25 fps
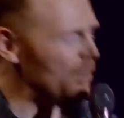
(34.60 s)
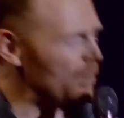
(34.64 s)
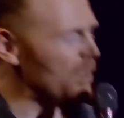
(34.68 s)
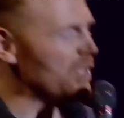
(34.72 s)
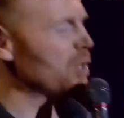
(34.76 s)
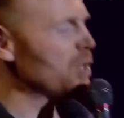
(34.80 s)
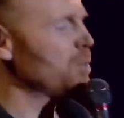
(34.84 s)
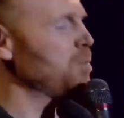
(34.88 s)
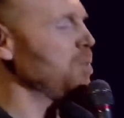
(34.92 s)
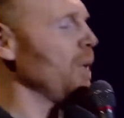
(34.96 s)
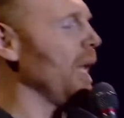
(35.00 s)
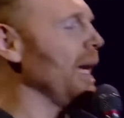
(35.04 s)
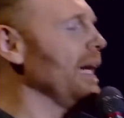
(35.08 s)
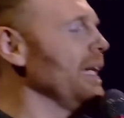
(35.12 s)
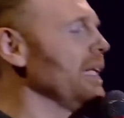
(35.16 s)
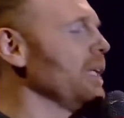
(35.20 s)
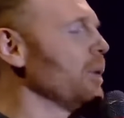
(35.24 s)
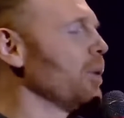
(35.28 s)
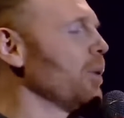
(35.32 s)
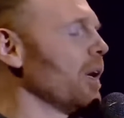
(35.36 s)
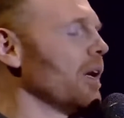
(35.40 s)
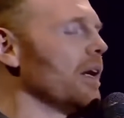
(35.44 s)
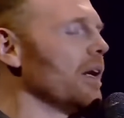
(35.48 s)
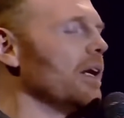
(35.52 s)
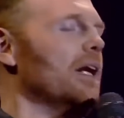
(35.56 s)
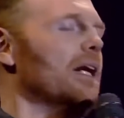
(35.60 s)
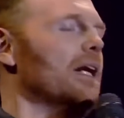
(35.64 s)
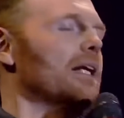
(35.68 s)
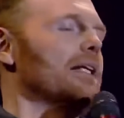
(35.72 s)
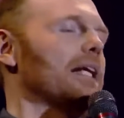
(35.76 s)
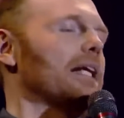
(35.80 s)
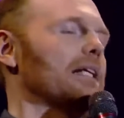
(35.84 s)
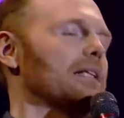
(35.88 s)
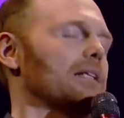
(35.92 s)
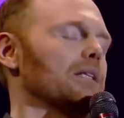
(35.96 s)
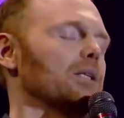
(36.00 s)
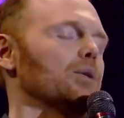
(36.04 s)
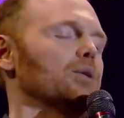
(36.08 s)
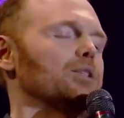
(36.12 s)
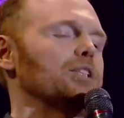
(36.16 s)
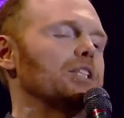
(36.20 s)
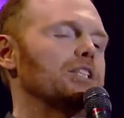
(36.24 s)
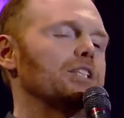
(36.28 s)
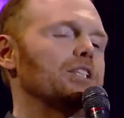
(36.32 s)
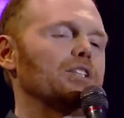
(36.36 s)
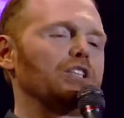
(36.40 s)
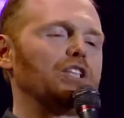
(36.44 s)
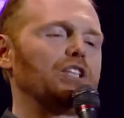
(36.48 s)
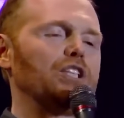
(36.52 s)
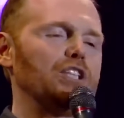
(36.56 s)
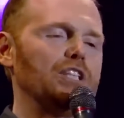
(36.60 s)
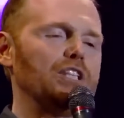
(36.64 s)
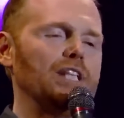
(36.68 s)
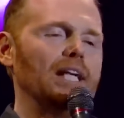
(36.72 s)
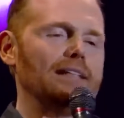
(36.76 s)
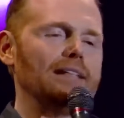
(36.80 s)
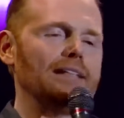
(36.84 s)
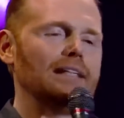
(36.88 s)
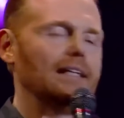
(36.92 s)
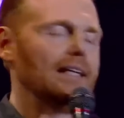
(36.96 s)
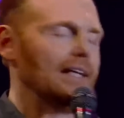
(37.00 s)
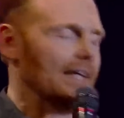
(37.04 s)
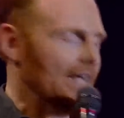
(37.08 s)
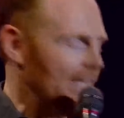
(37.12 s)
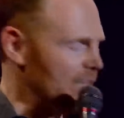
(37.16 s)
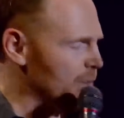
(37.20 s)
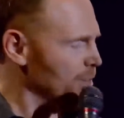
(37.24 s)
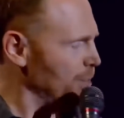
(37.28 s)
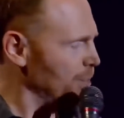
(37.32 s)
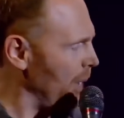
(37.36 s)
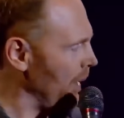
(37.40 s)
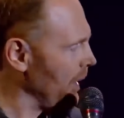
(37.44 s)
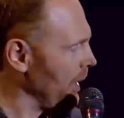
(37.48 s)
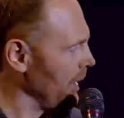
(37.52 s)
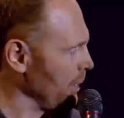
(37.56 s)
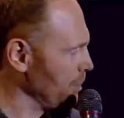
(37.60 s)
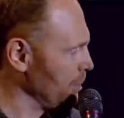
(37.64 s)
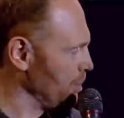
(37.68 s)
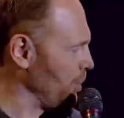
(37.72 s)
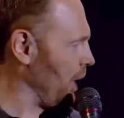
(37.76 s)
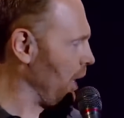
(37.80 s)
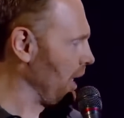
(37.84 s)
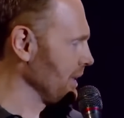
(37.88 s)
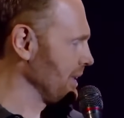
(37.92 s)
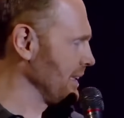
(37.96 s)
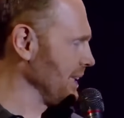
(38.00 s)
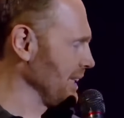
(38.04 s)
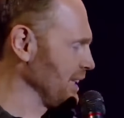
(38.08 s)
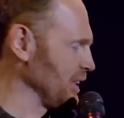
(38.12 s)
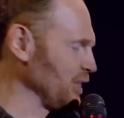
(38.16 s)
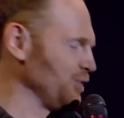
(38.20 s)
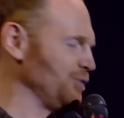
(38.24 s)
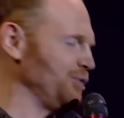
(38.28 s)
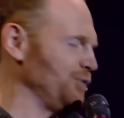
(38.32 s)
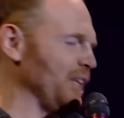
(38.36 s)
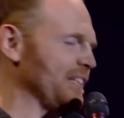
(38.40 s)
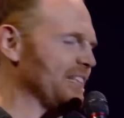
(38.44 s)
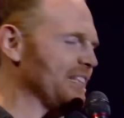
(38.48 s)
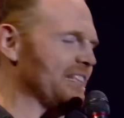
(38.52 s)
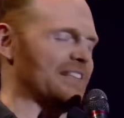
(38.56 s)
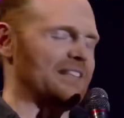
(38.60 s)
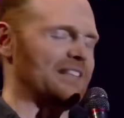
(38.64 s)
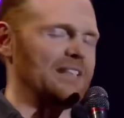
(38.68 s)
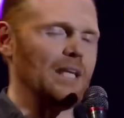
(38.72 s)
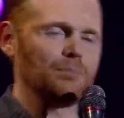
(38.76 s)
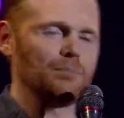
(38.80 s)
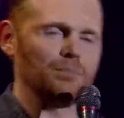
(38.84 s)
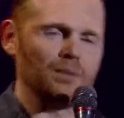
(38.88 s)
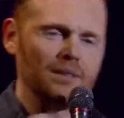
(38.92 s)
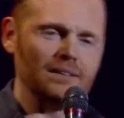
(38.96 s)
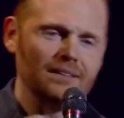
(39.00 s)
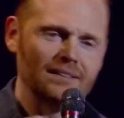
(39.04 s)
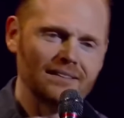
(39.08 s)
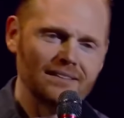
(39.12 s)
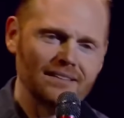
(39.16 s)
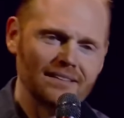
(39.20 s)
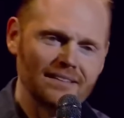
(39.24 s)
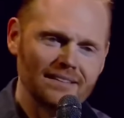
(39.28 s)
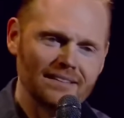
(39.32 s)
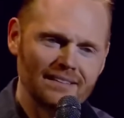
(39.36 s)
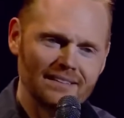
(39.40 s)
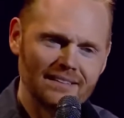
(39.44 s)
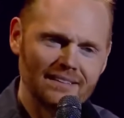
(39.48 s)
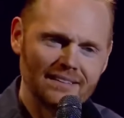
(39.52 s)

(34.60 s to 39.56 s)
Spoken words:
Trying to explain to her that losing your shit is part of the process of fixing something,